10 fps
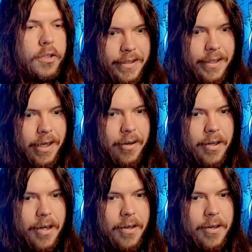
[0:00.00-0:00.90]
Go,
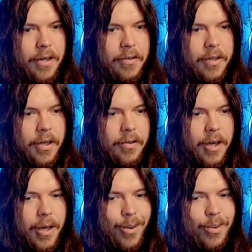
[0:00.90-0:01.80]
go, go, go,
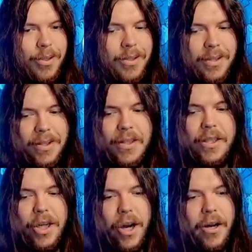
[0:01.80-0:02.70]
go.
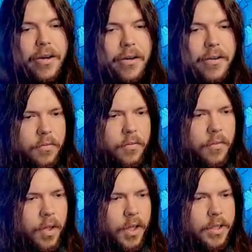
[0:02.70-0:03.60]
Yeah.
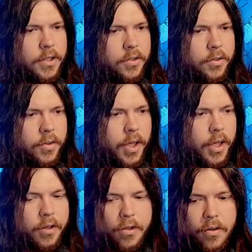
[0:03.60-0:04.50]
I guess through
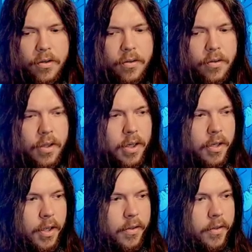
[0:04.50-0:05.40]
here.
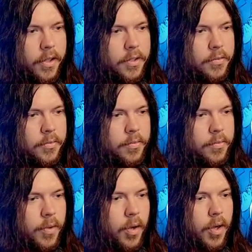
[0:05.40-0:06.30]
And this.
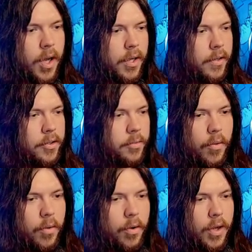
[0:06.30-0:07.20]
Okay, there's a.
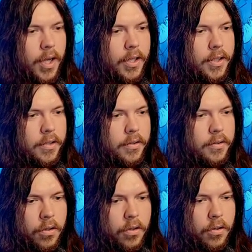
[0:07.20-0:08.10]
What do I gotta do?
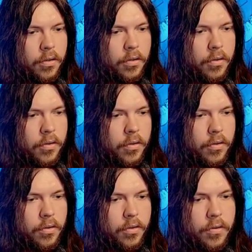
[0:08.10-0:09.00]

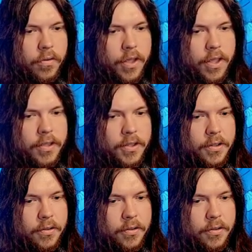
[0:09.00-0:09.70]
This.